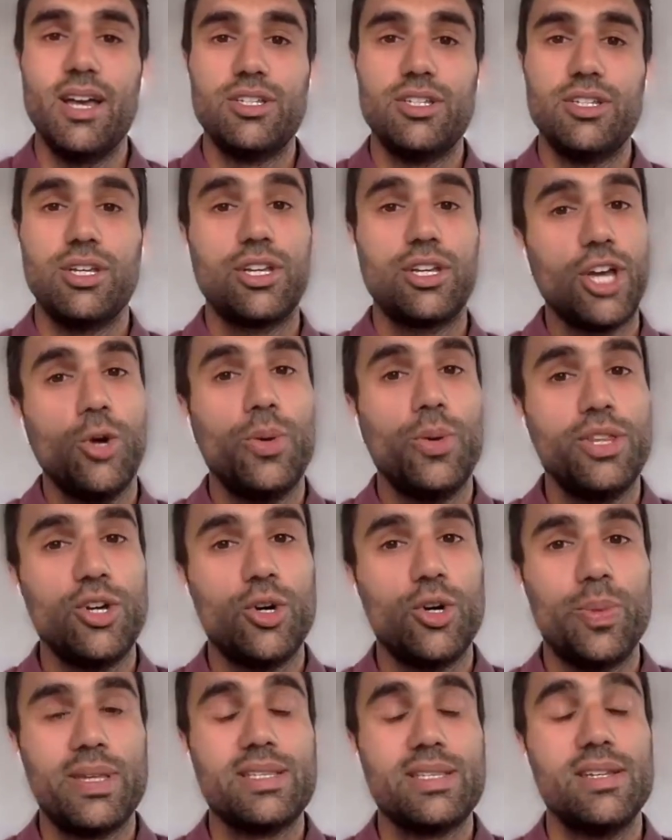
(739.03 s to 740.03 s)
to go with
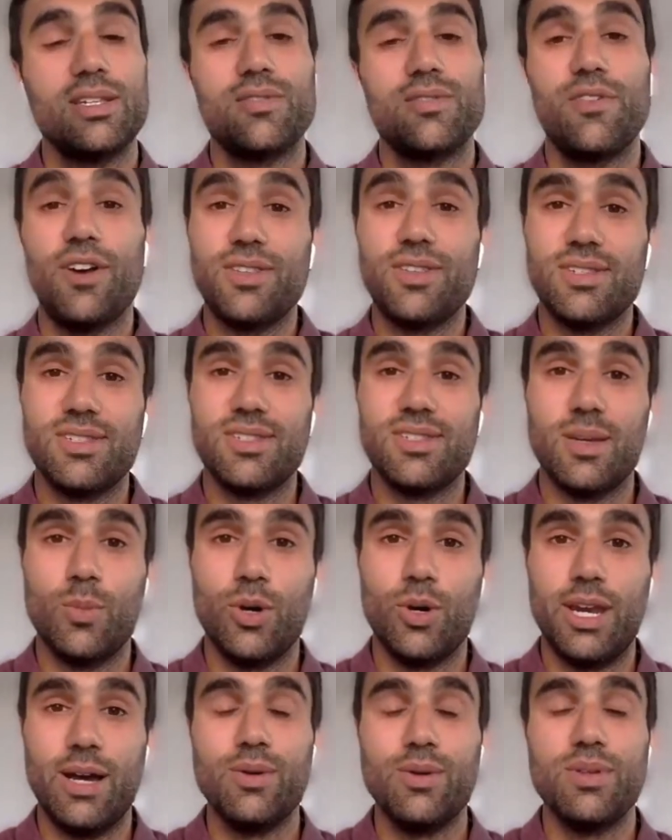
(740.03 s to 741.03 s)
your business versus
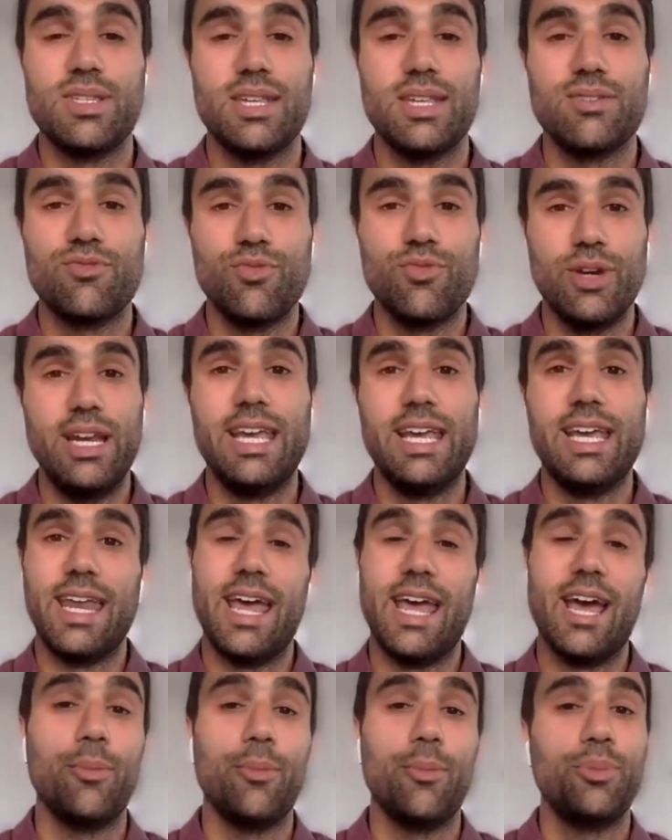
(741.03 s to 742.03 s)
someone else that's really
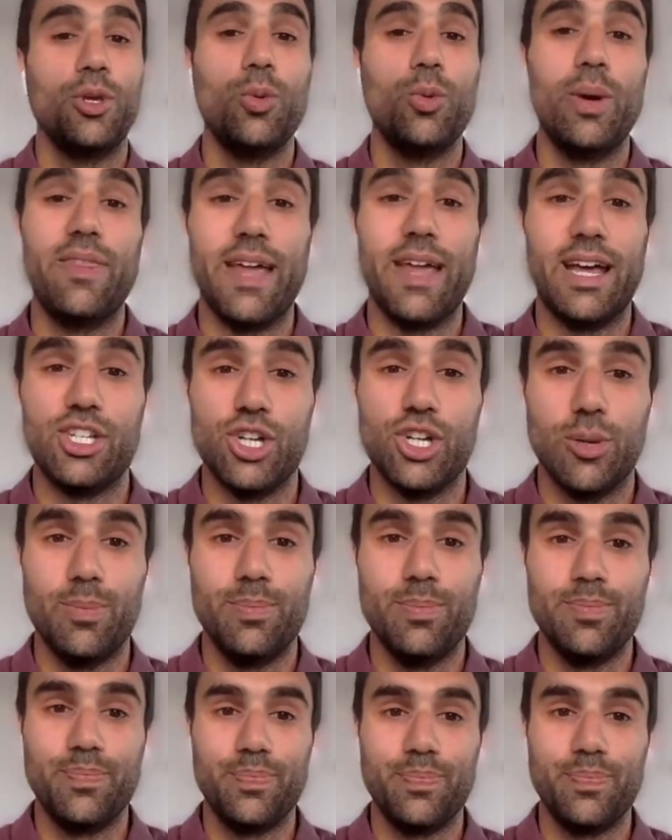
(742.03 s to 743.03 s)
going to help you win that job.